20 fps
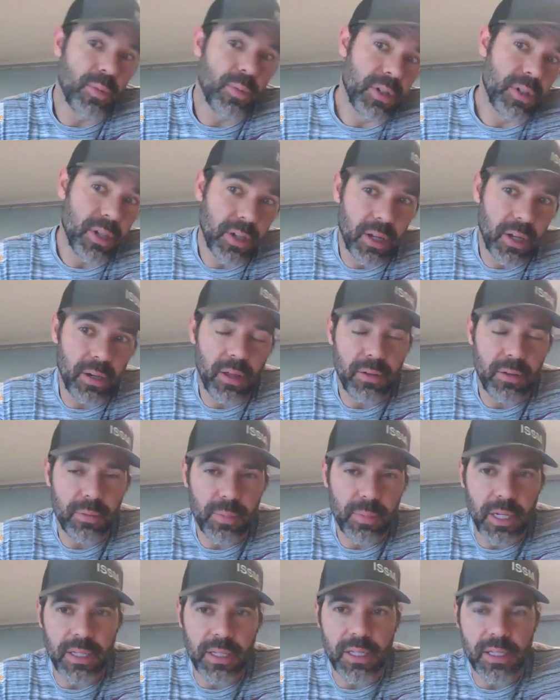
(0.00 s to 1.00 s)
we took another
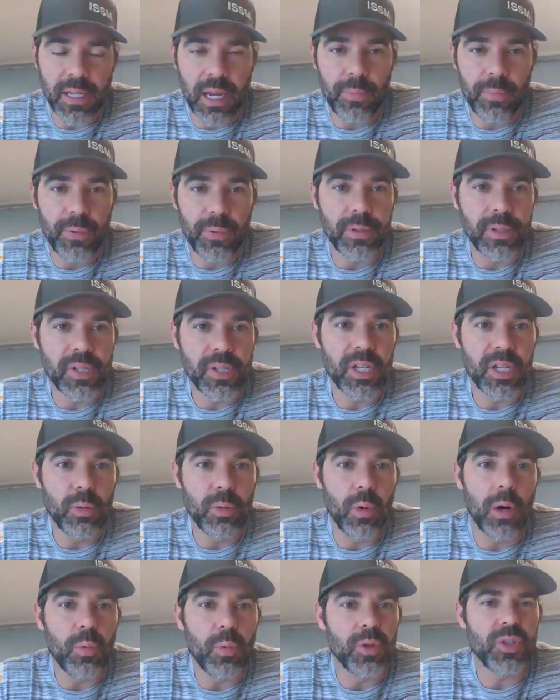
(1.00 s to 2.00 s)
blood sample to see
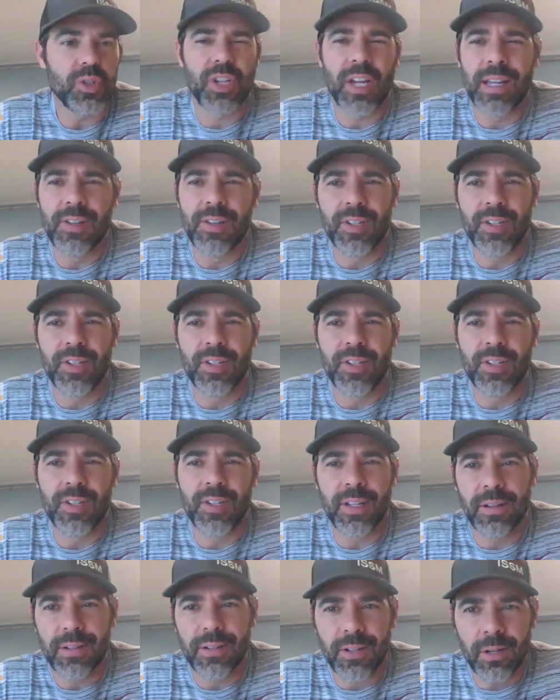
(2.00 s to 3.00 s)
what was changing
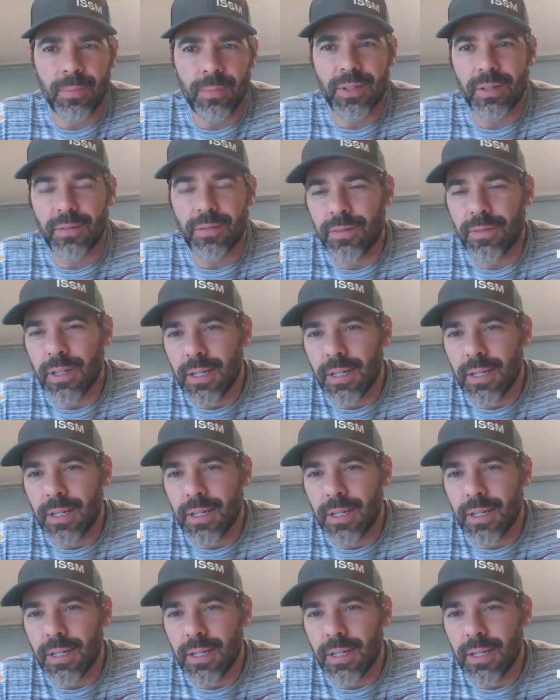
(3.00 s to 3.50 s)
in terms of